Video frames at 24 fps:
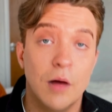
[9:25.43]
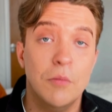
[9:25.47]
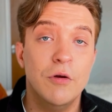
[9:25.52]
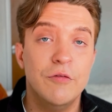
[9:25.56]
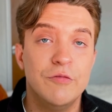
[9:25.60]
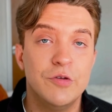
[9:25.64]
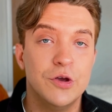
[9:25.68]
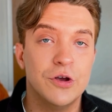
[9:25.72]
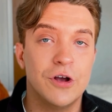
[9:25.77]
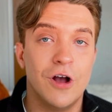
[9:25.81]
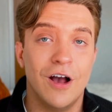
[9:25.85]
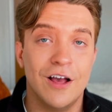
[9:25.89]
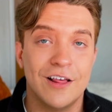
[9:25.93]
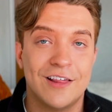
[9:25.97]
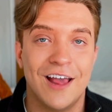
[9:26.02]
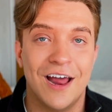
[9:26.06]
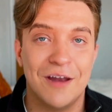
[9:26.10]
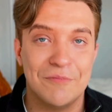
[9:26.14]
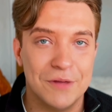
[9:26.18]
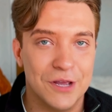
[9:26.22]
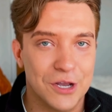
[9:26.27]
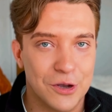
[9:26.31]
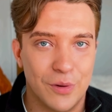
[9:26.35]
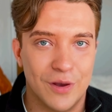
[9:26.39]
of you guys
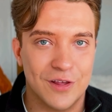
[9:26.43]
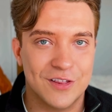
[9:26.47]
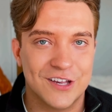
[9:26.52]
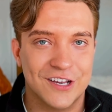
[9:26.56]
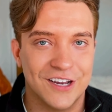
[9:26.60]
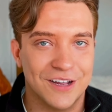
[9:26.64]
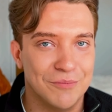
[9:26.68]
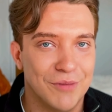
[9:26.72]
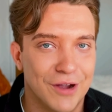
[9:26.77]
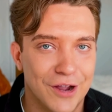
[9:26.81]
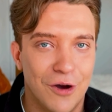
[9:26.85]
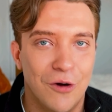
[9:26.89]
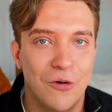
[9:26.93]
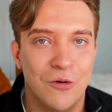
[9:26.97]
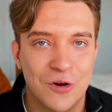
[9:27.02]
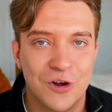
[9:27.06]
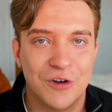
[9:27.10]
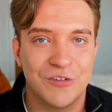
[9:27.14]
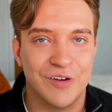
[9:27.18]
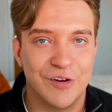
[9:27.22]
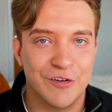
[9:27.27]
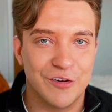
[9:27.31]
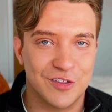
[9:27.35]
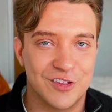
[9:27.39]
had me questioning my whole
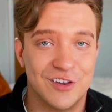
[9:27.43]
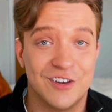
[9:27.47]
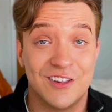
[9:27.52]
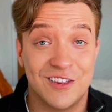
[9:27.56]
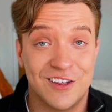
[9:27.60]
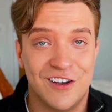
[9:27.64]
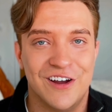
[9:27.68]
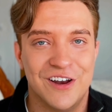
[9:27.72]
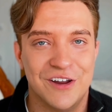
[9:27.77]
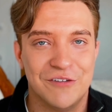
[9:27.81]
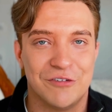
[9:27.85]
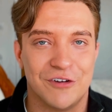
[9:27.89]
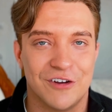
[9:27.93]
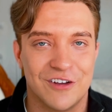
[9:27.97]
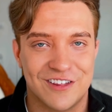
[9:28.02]
career as a designer for a